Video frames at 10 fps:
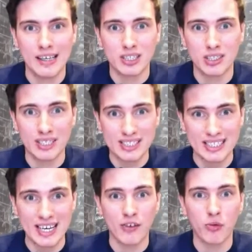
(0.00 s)
So this is a
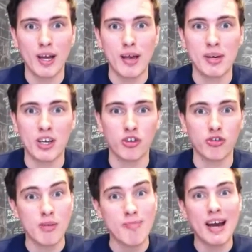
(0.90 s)
nice way, because you
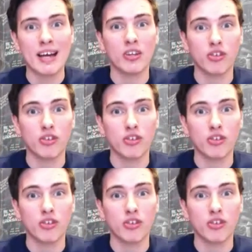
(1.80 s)
remind the